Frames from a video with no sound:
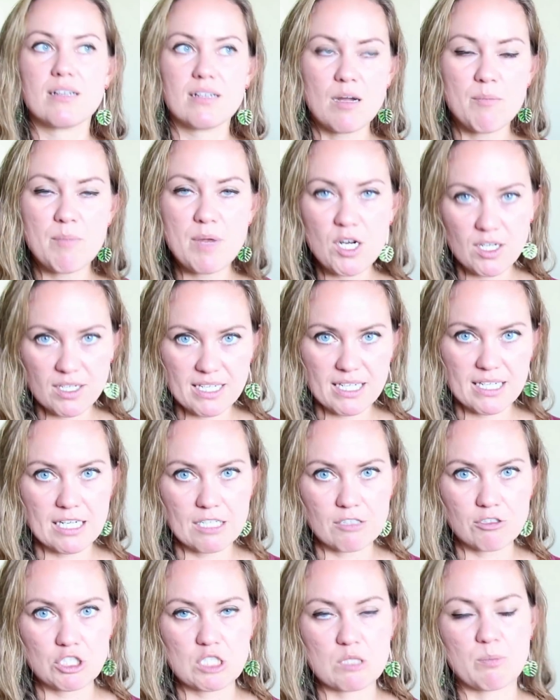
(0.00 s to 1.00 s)
American
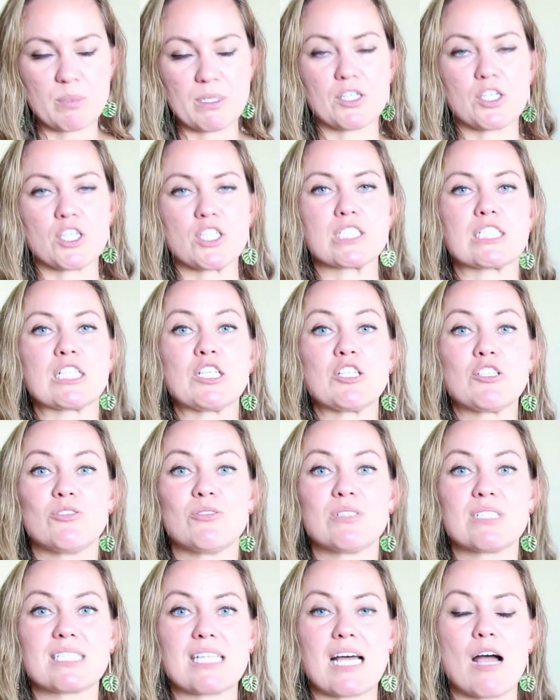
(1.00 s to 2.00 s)
English speakers,
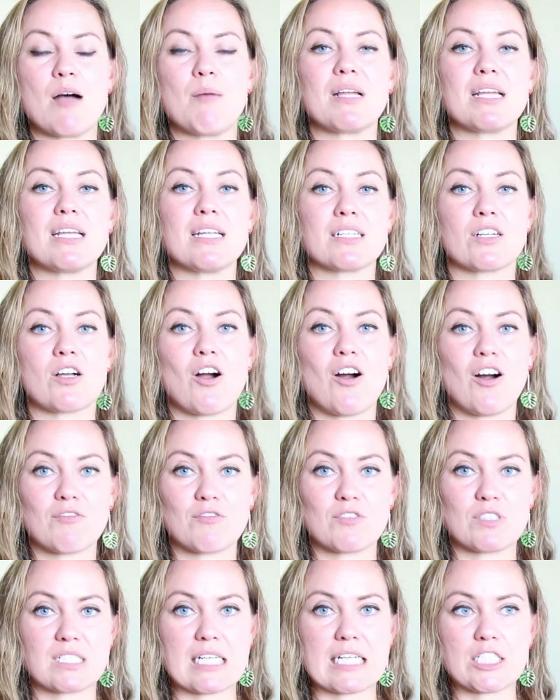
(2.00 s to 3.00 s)
use them in
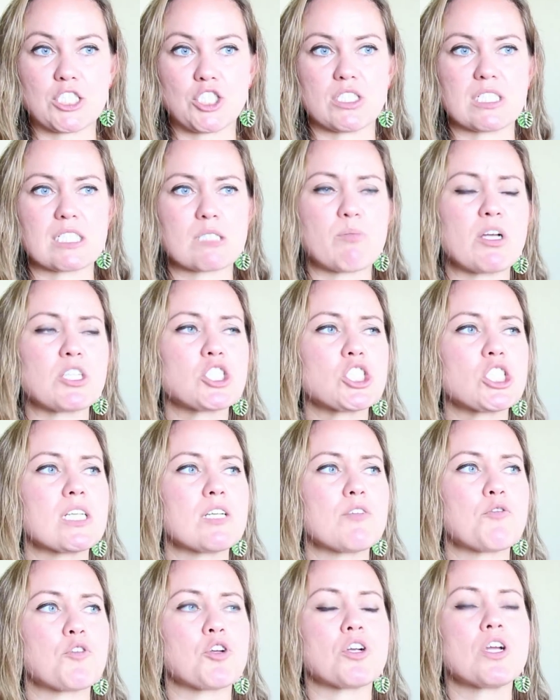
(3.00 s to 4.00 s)
conversation, especially
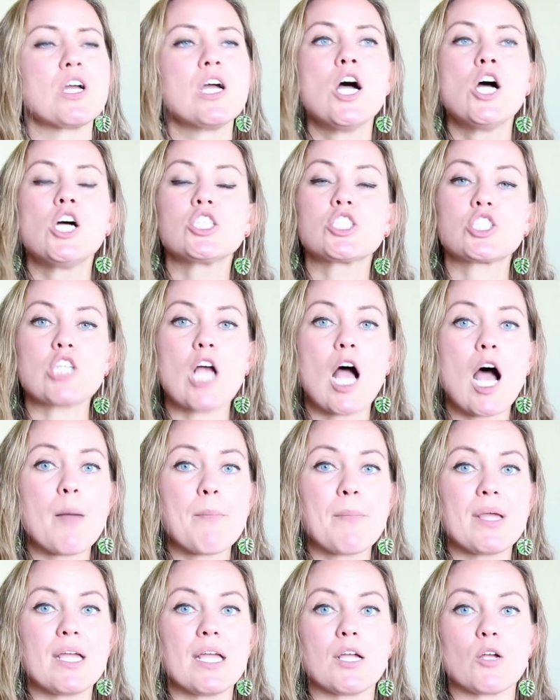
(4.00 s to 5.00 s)
if you're
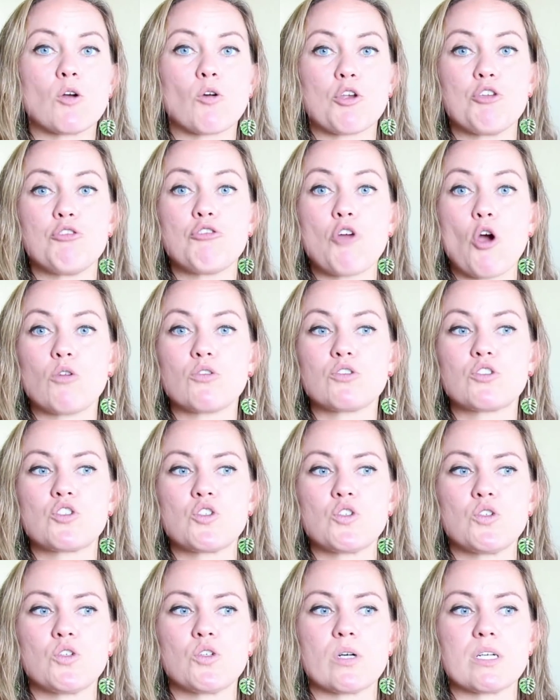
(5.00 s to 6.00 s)
shopping or you go
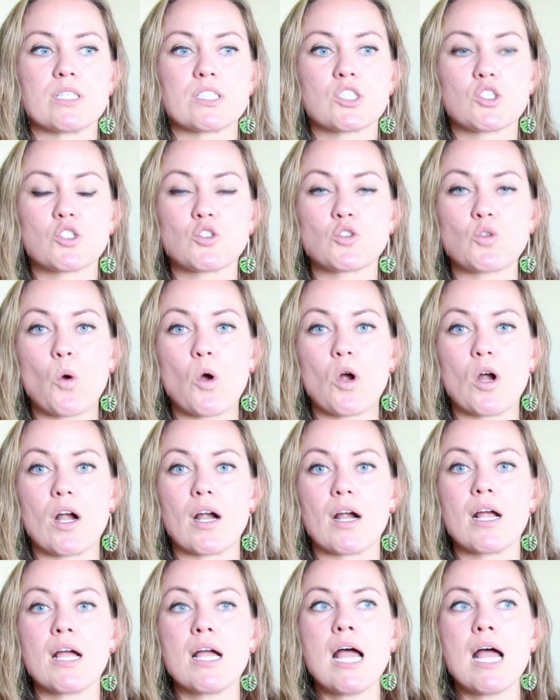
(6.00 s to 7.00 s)
to a store,